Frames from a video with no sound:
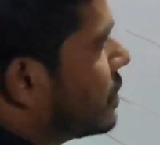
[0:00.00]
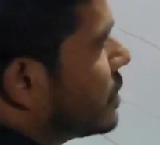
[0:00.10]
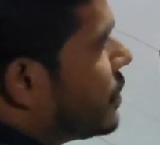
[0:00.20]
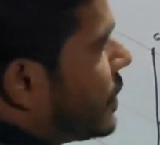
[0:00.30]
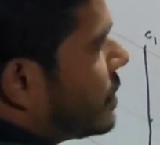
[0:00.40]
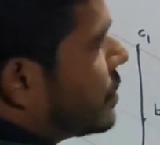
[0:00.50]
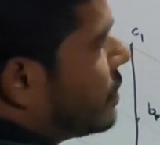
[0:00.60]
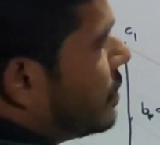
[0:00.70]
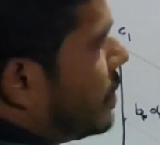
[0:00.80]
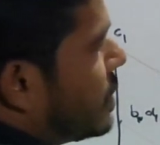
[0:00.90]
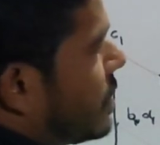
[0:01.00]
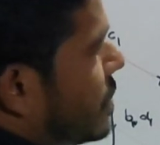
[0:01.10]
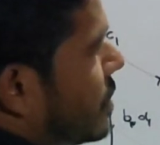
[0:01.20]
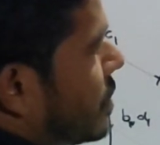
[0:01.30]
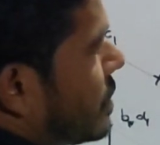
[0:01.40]
sorry, so this
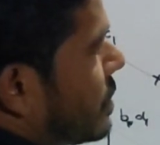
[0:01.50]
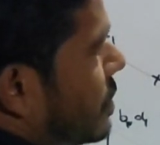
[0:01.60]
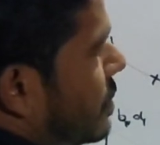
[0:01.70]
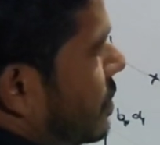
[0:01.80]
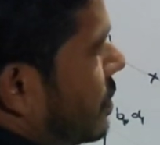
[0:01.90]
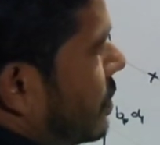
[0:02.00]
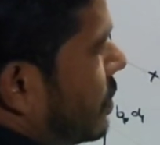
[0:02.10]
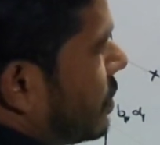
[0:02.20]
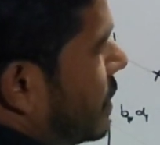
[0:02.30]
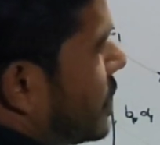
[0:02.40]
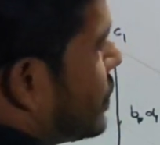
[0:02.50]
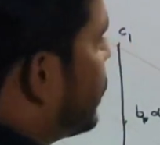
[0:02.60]
distance, this